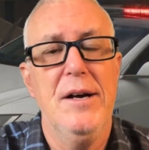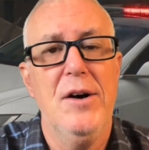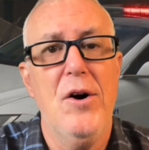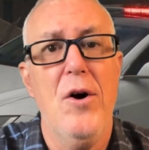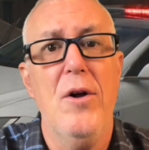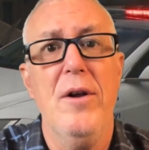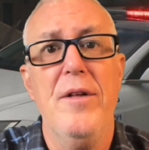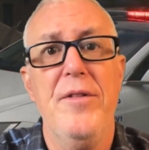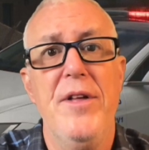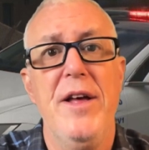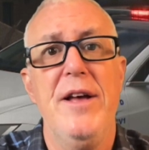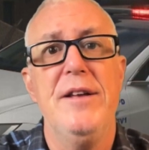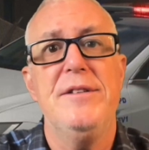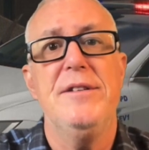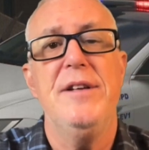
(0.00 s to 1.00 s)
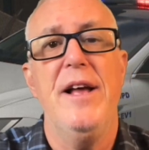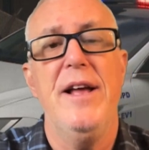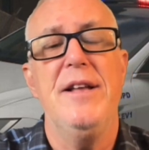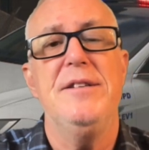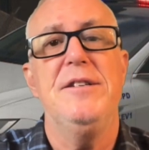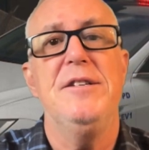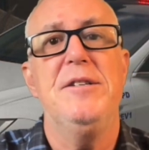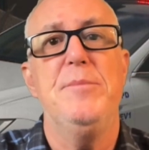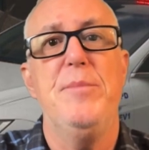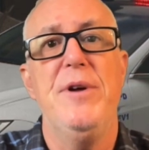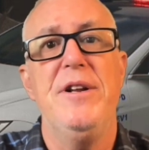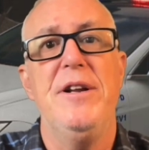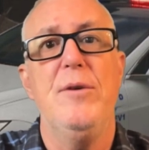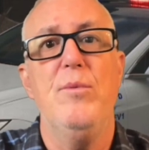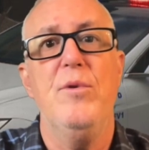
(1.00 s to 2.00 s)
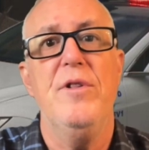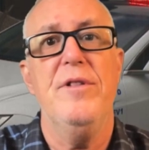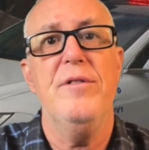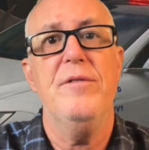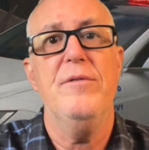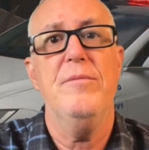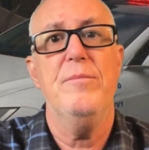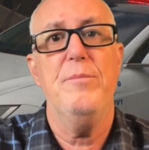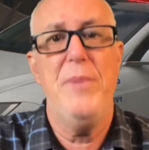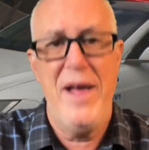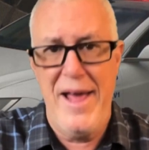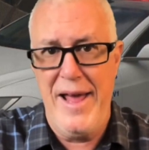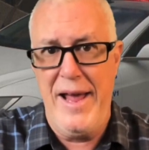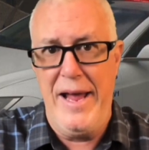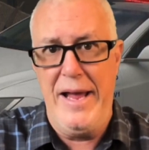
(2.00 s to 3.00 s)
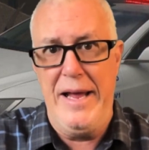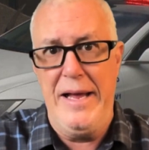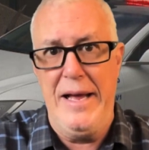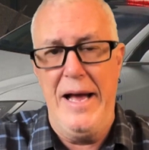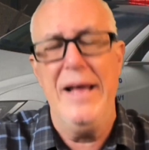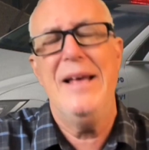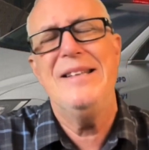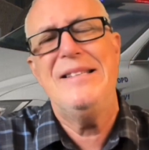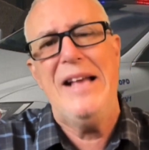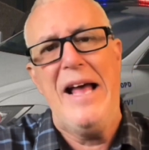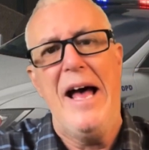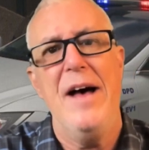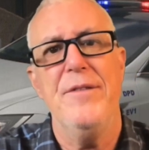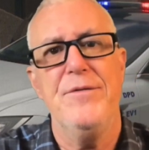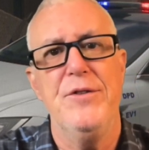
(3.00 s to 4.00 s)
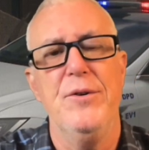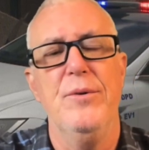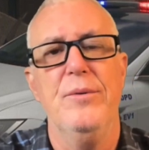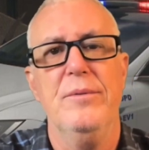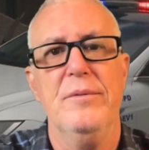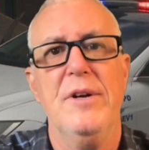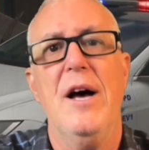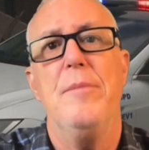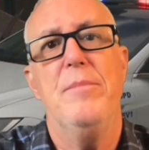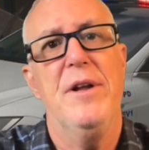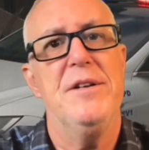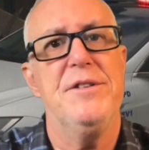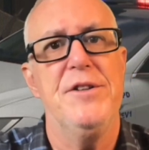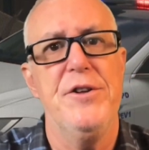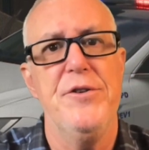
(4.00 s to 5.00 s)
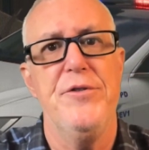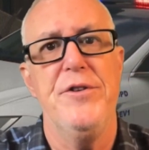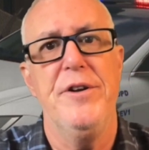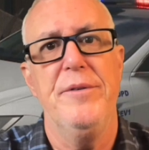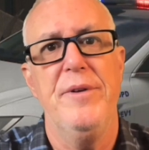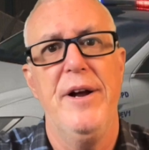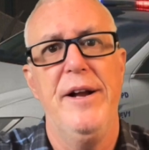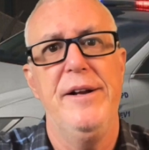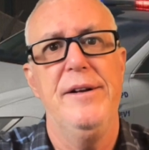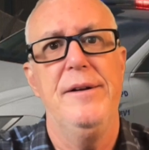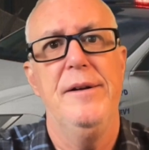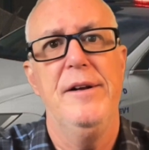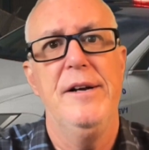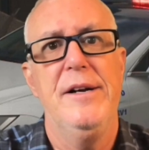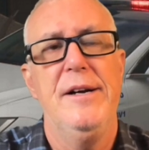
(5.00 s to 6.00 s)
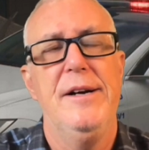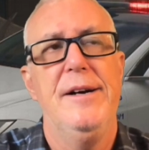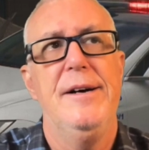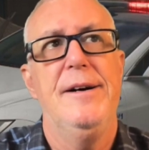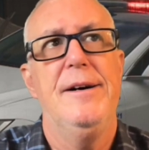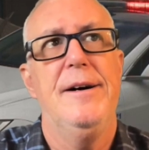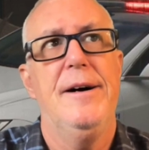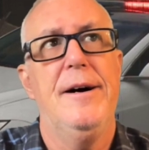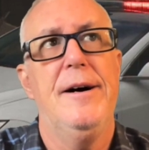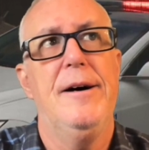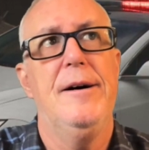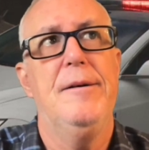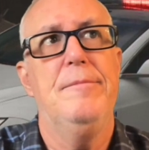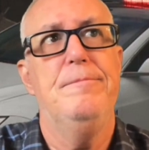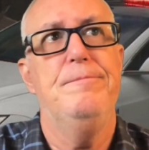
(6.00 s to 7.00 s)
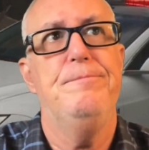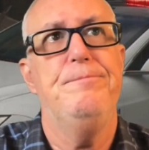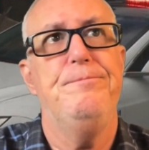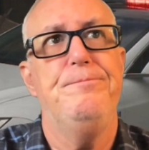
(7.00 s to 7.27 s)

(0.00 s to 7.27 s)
all of this and suspended with pay. I guess they have to. God bless the union, right? Um,